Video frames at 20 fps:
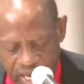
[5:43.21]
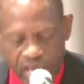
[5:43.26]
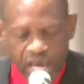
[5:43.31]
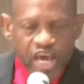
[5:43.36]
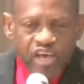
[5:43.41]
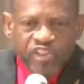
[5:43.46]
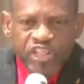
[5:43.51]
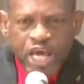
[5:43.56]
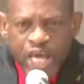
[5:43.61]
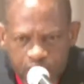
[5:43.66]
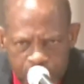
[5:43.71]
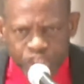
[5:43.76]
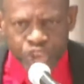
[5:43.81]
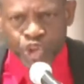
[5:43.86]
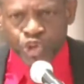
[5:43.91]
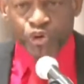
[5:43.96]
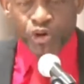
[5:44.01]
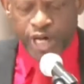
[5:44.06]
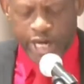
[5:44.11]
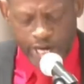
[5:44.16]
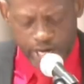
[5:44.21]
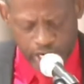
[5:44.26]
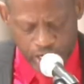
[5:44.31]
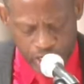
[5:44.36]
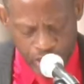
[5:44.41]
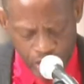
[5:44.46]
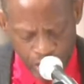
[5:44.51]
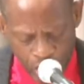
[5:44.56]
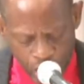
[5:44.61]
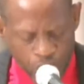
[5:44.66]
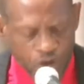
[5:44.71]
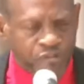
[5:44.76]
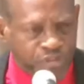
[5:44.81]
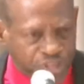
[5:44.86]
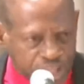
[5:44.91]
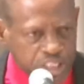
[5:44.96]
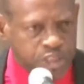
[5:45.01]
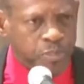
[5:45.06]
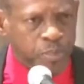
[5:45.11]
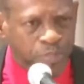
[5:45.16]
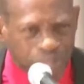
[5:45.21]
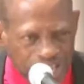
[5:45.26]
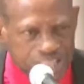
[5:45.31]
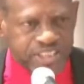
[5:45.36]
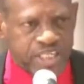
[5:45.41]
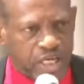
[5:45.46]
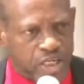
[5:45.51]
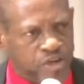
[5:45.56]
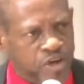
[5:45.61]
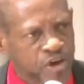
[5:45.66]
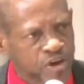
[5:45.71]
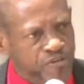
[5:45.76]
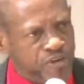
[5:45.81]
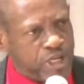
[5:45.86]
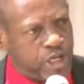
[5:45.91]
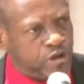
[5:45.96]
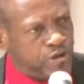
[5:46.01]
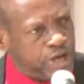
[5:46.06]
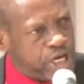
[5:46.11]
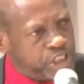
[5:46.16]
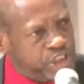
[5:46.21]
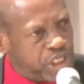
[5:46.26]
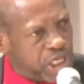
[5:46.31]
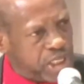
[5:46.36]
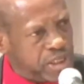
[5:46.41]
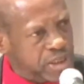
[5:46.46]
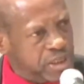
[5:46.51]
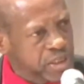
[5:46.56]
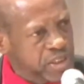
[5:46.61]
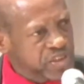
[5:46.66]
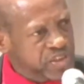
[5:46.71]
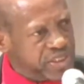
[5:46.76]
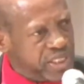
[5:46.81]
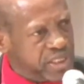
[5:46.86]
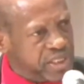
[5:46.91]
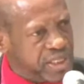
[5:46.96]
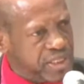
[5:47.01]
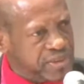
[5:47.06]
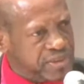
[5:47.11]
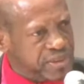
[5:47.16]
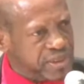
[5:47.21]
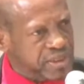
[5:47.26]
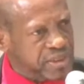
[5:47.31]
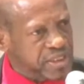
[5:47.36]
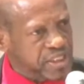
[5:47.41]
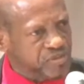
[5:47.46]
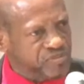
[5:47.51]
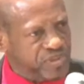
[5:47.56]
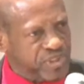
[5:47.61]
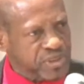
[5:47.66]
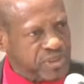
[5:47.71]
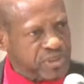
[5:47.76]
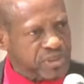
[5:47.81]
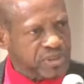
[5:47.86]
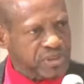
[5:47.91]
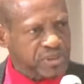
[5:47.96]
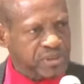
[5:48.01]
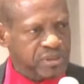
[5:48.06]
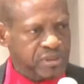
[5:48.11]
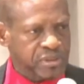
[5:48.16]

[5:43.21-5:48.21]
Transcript: in the history of this blessed federation, St. Kitts and Nevis.